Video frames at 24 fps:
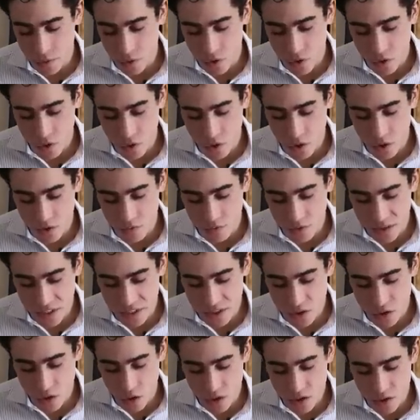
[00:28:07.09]
protocol of
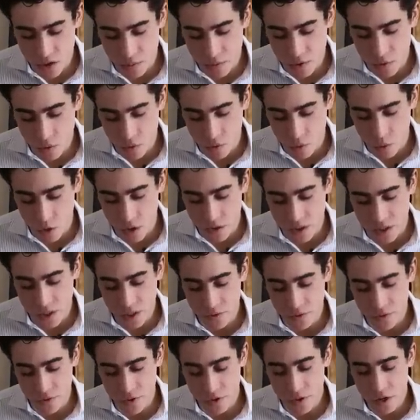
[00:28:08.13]
lean starch and meat with water
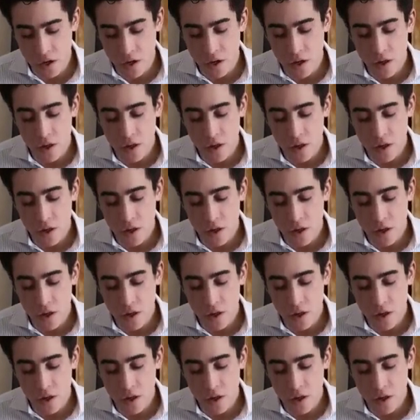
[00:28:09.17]
kefir,